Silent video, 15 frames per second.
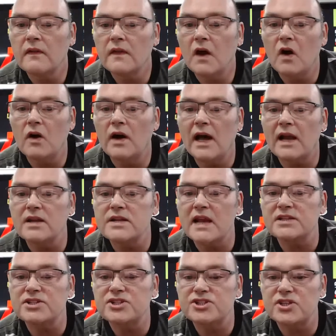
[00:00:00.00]
Alan
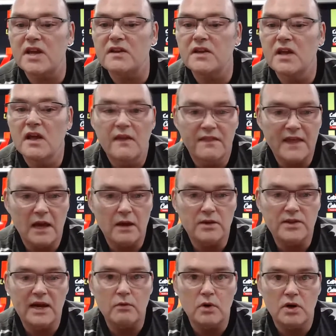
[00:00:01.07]
Ash is saying
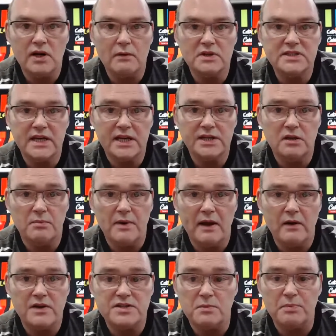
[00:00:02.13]
that one I was telling you
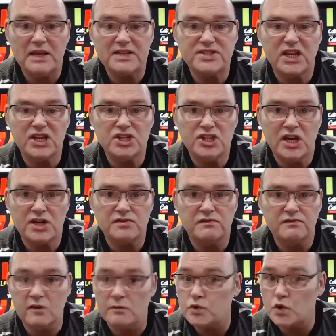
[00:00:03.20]
about, it's a plastic
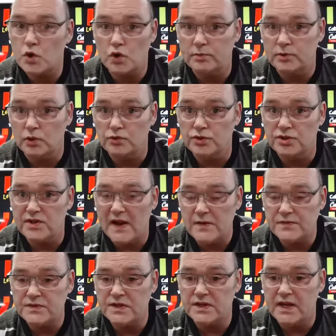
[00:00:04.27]
injection film, so it could have been
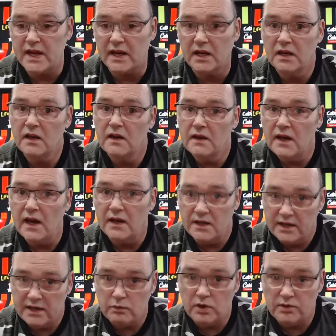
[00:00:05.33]
100,000 a day,
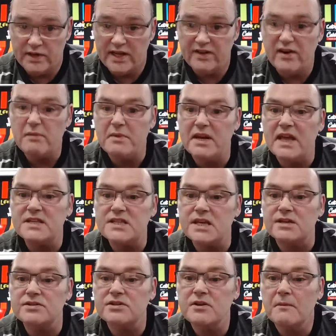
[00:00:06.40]
and it was near him in
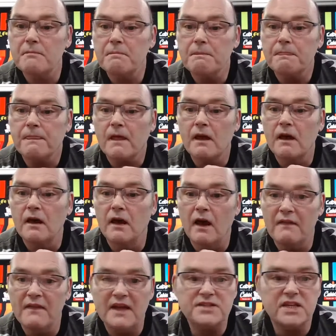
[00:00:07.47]
Essex,
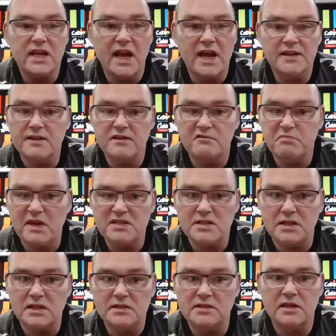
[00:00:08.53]
and that's the guy that they've
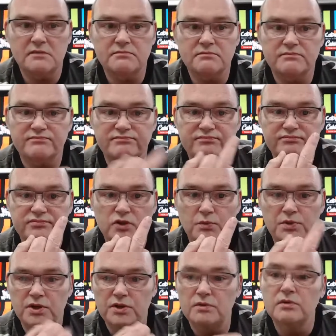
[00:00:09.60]
basically said,
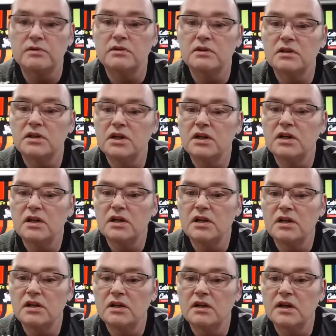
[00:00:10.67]
up you.
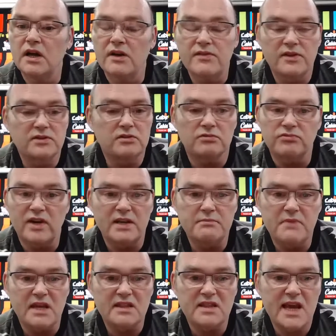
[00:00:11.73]
They don't
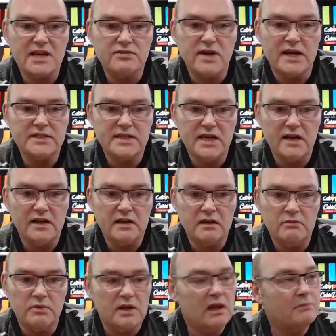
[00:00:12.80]
meet their
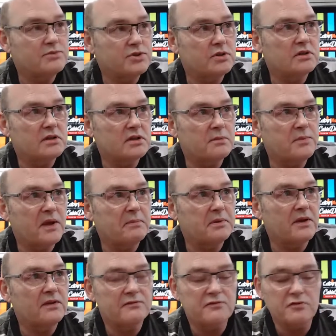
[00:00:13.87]
criteria. Well, I'm sure that the
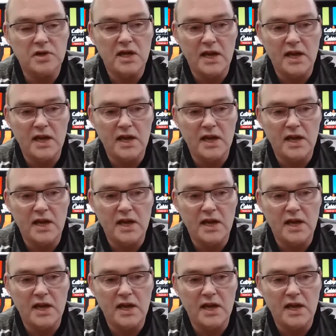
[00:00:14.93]
people on the front